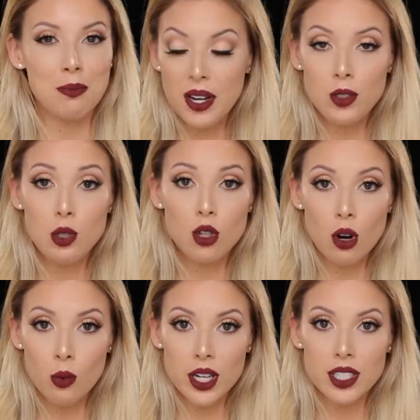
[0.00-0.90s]
But if you
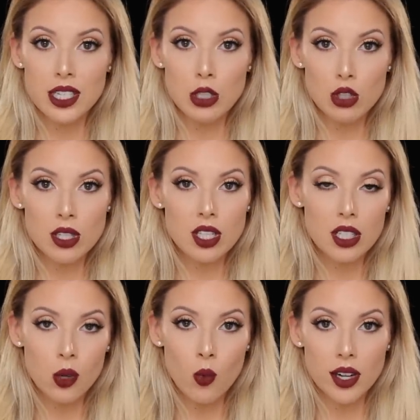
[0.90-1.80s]
don't wear extensions
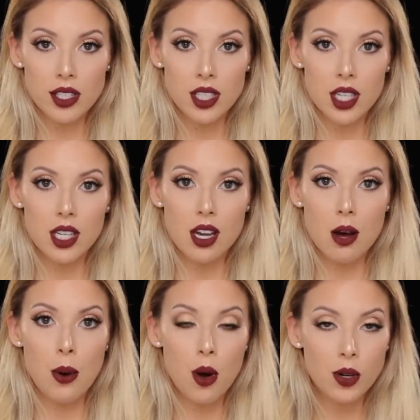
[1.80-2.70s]
and you wanna see
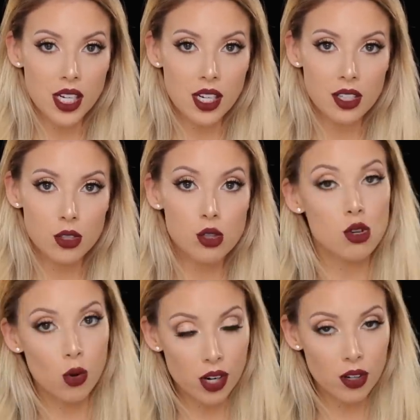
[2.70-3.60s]
a pony
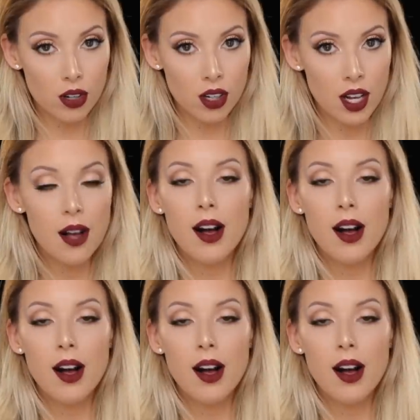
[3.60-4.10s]
tutorial,